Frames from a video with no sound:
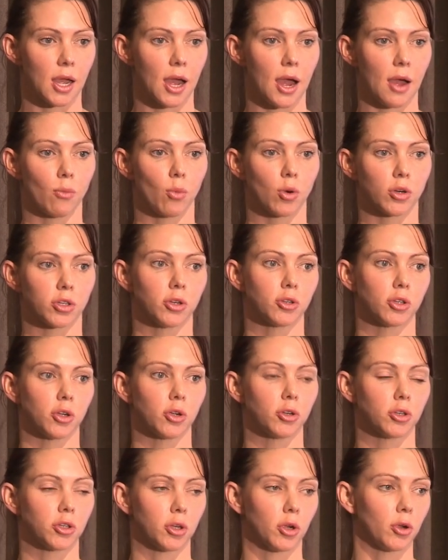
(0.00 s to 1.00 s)
um, which are
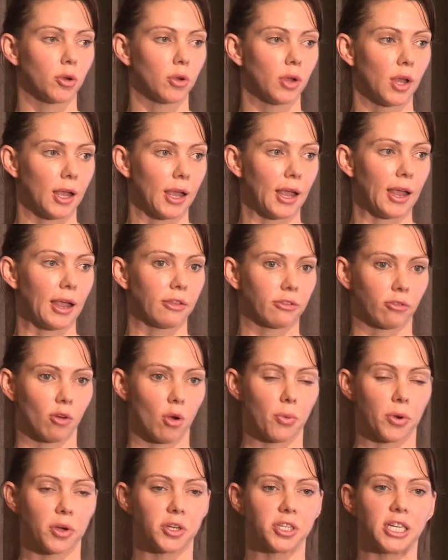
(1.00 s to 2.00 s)
due to
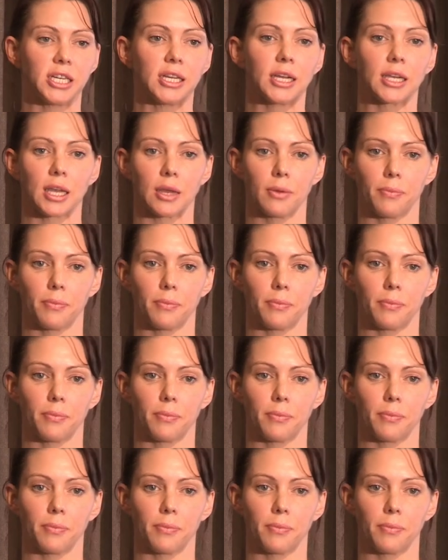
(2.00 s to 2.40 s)
anthropogenic